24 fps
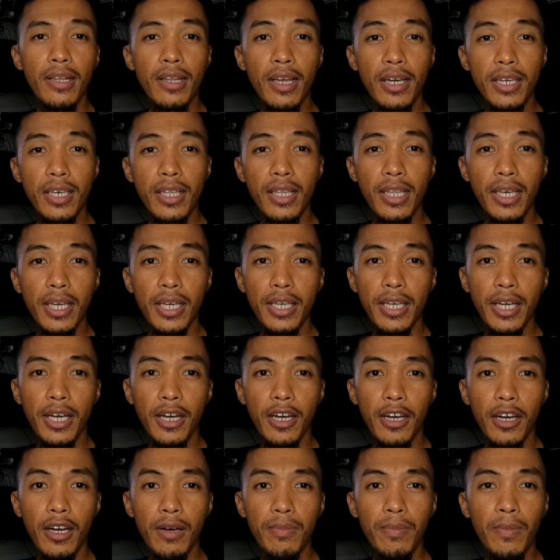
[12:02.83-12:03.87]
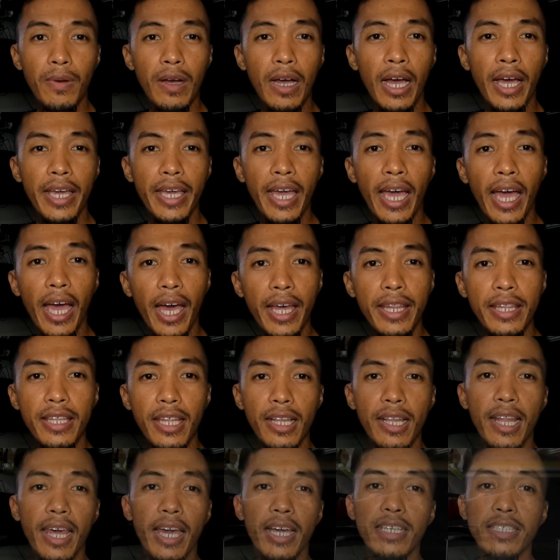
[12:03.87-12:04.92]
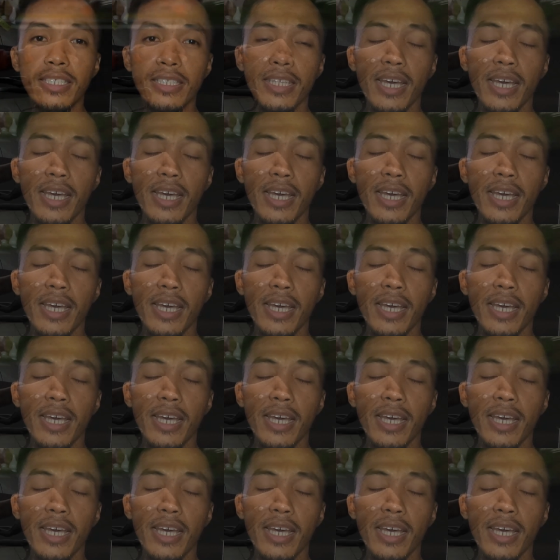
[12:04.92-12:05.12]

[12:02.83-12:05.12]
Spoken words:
luckily, I had the legs